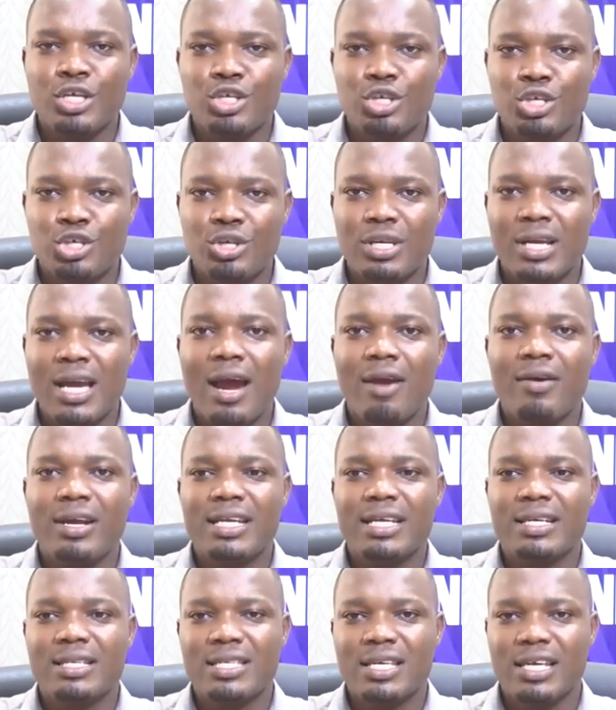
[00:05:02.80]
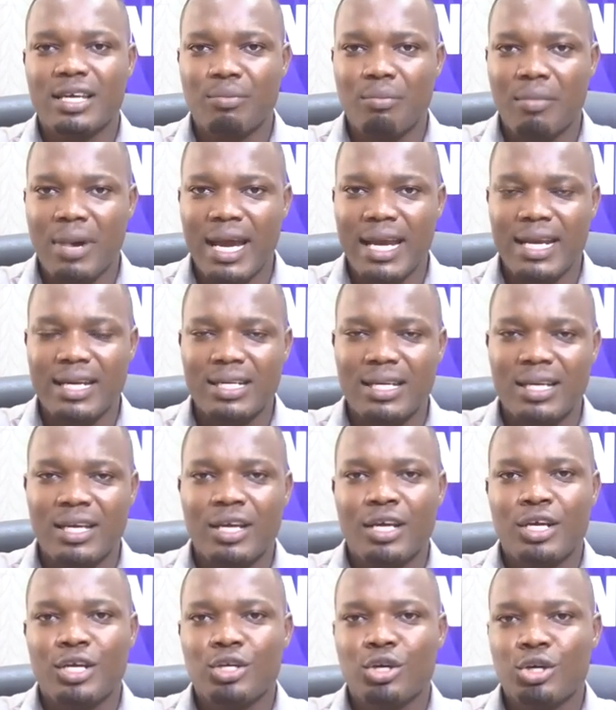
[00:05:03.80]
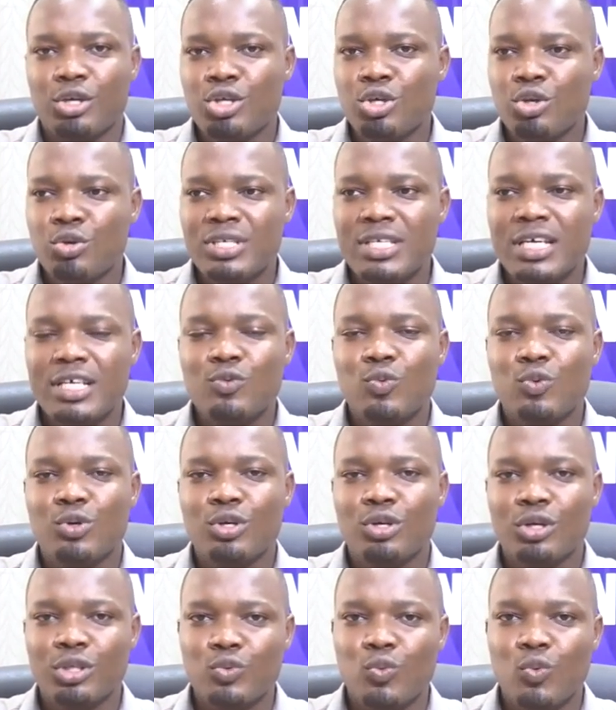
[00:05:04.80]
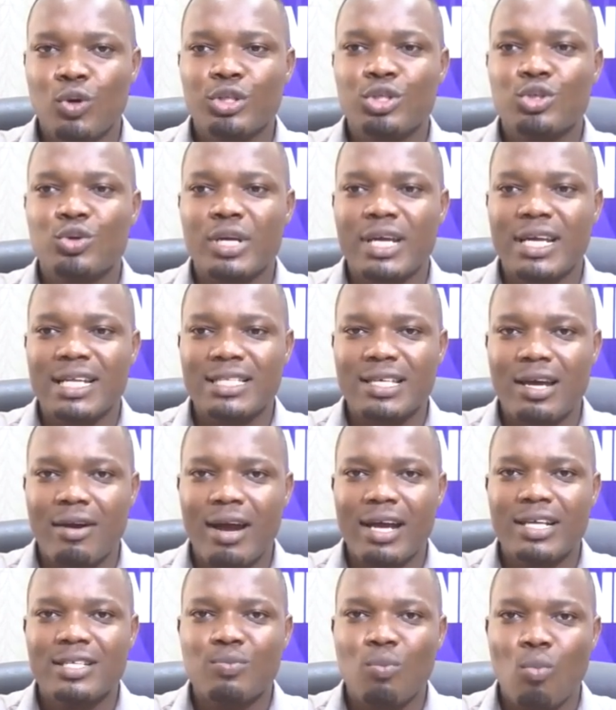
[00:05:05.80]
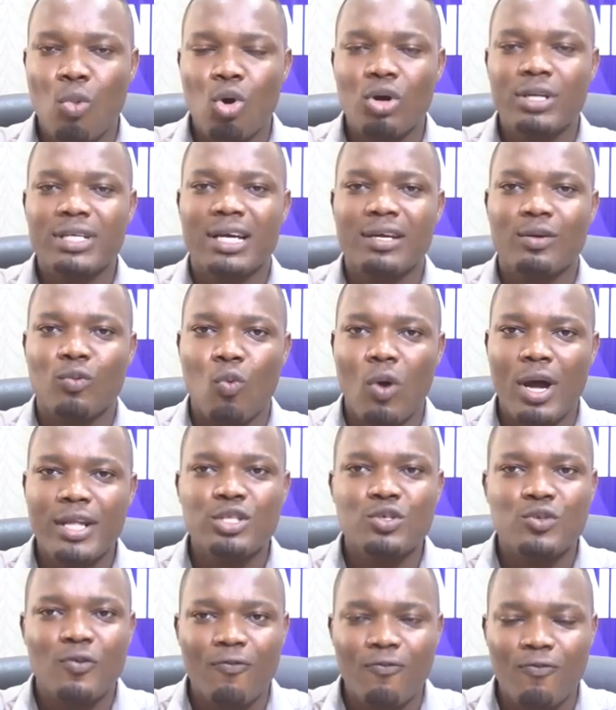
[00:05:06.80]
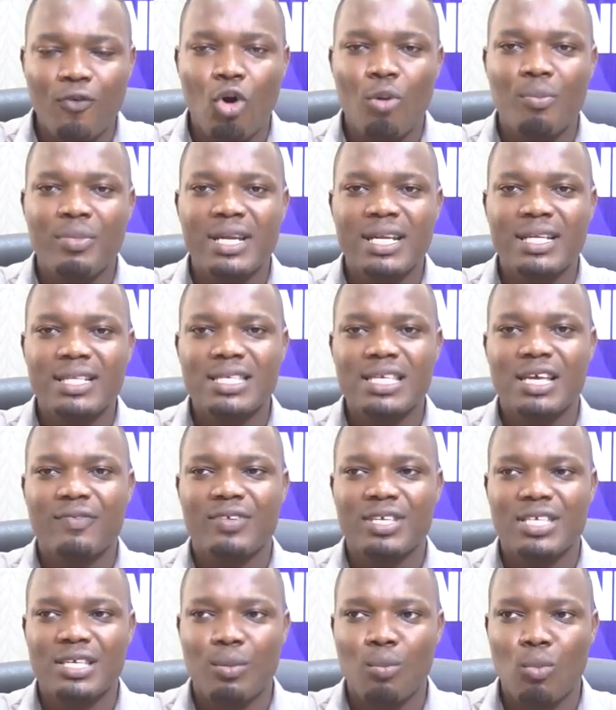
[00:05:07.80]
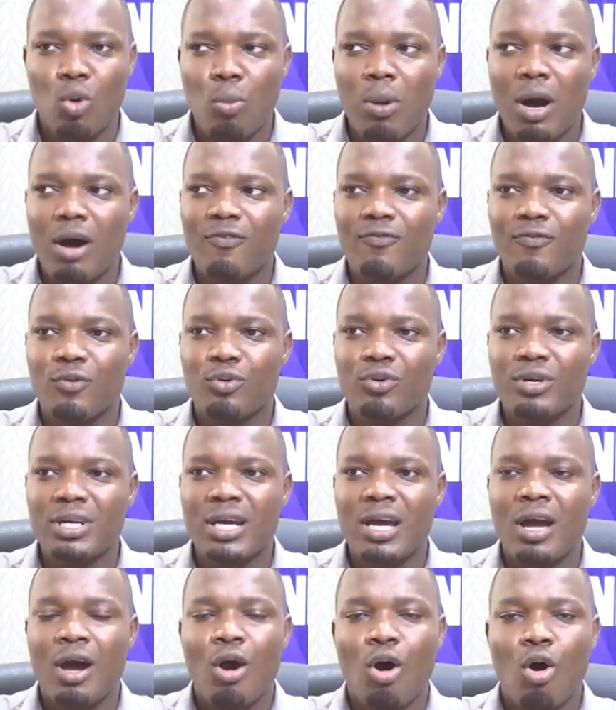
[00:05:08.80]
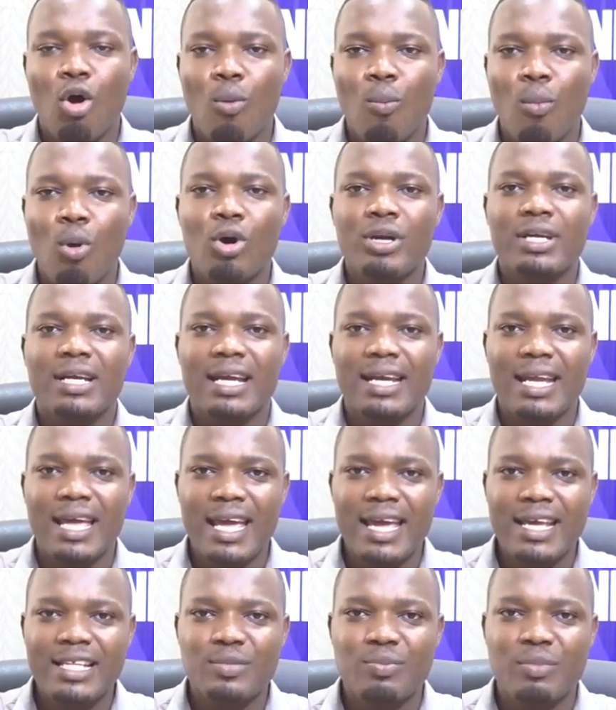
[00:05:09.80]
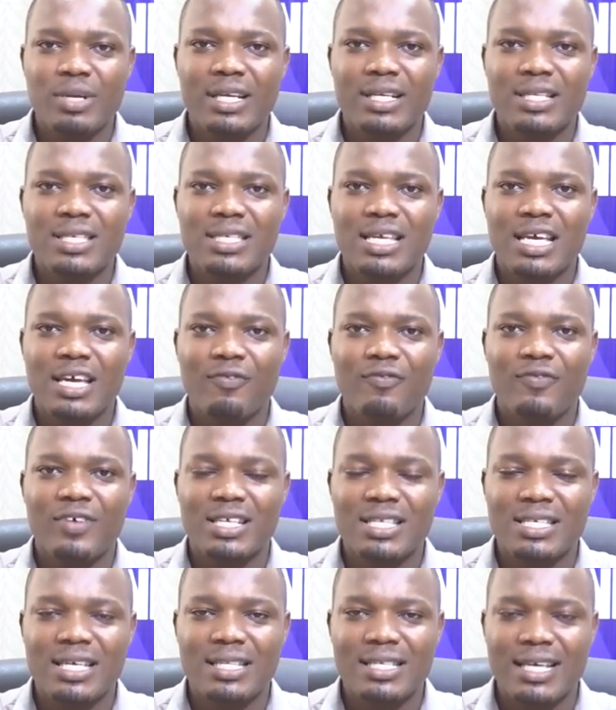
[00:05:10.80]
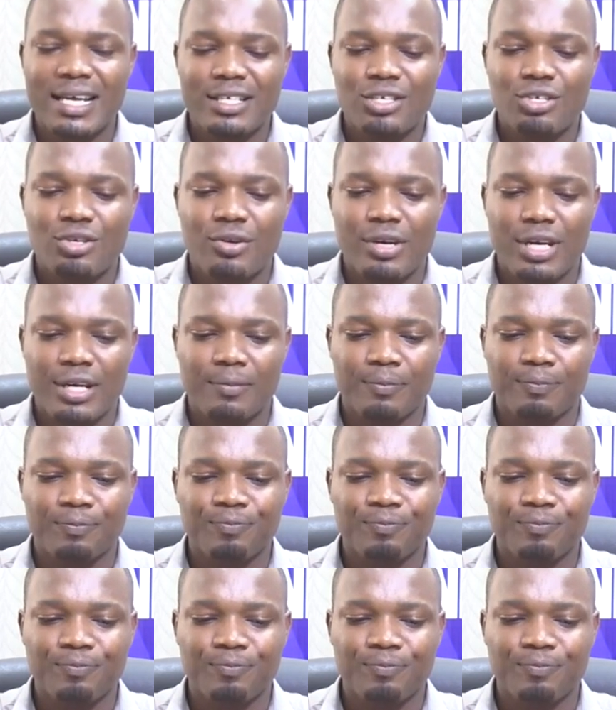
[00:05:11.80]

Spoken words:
you should carry this in mind. Your users will not want to interact more than 1 to 4 minutes if it's a mobile phone, or more than 8 minutes if it's a touch screen.